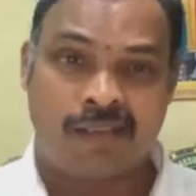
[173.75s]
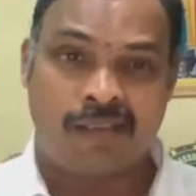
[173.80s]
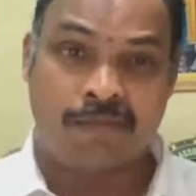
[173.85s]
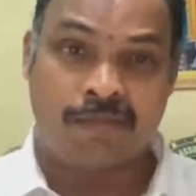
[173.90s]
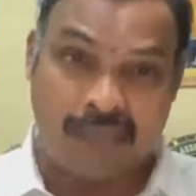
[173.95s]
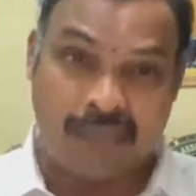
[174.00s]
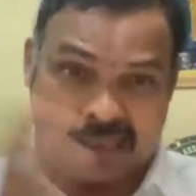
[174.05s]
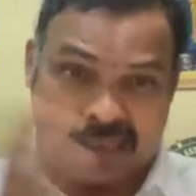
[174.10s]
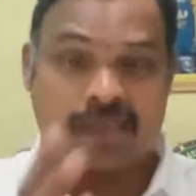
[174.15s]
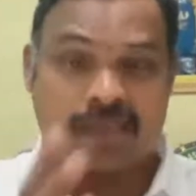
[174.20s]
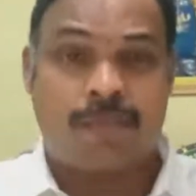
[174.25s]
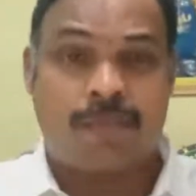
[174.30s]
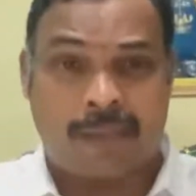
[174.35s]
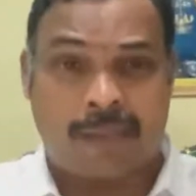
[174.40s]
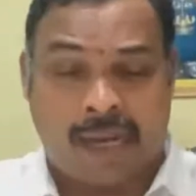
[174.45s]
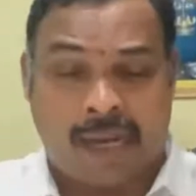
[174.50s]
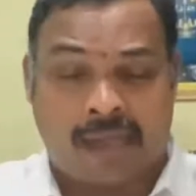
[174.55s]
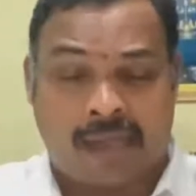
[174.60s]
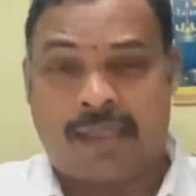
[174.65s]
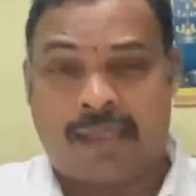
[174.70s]
best
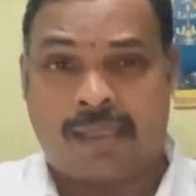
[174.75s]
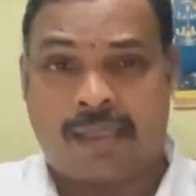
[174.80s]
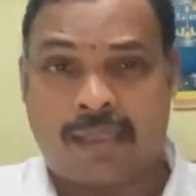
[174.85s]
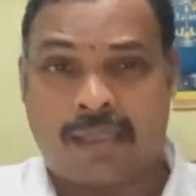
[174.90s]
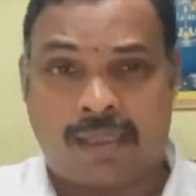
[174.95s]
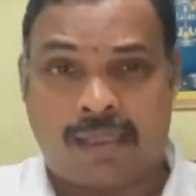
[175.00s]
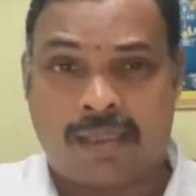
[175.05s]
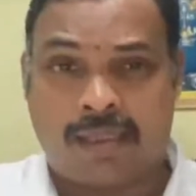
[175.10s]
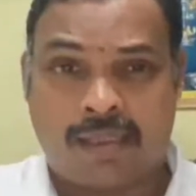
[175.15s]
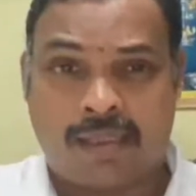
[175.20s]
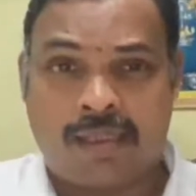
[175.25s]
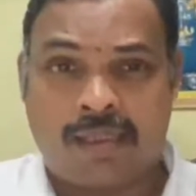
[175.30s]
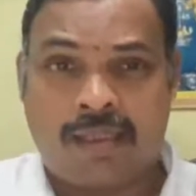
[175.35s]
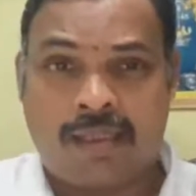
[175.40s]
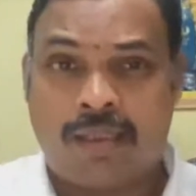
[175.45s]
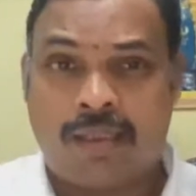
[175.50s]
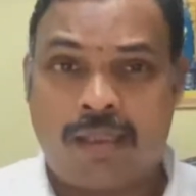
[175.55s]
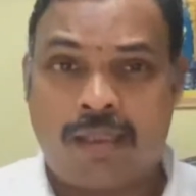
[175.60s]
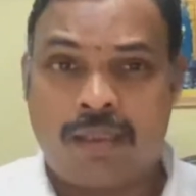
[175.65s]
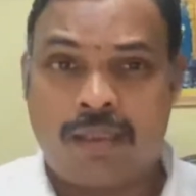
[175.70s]
practices
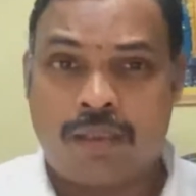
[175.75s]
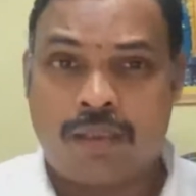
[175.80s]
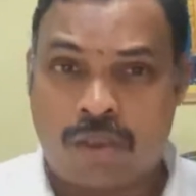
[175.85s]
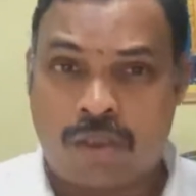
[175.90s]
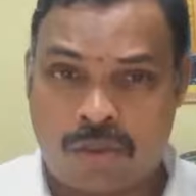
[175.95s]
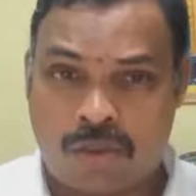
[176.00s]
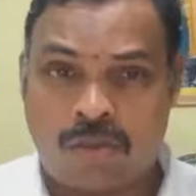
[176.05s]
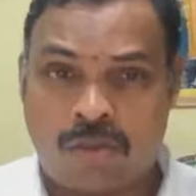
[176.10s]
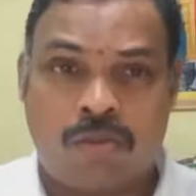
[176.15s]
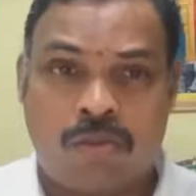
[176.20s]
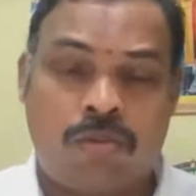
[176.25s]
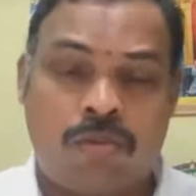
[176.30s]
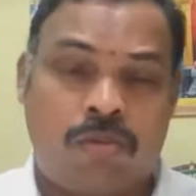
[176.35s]
to